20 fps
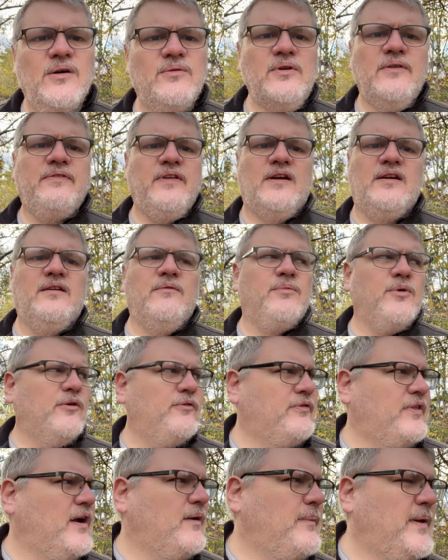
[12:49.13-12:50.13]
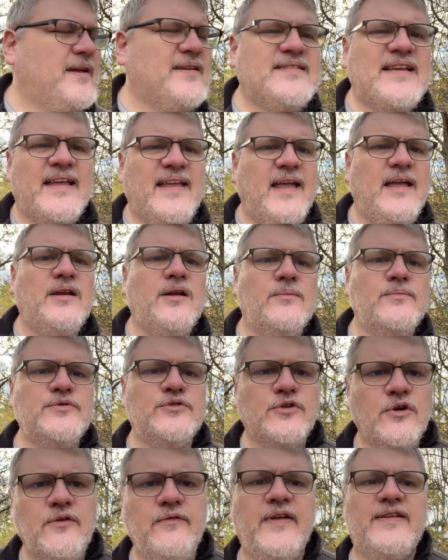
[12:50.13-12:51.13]
definitive proof there because I can't
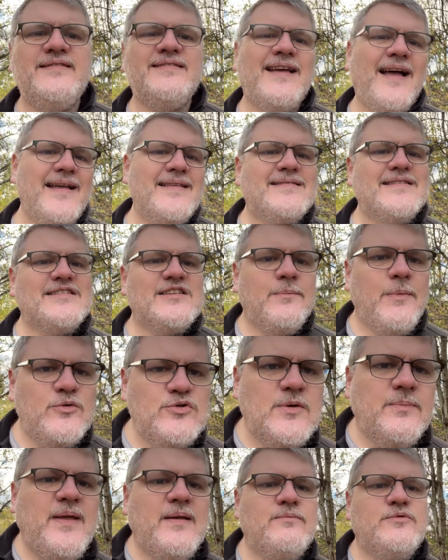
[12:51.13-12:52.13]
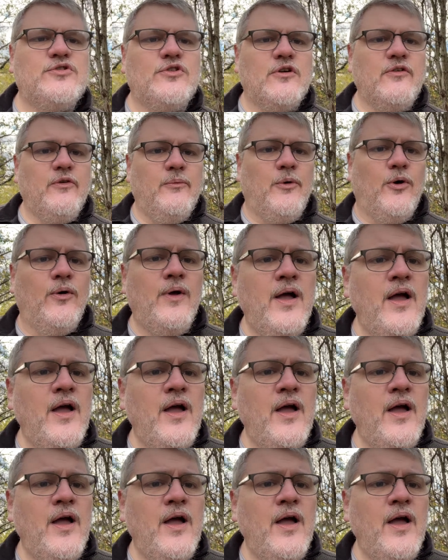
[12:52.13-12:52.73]
observe it. Science is supposed to be observable.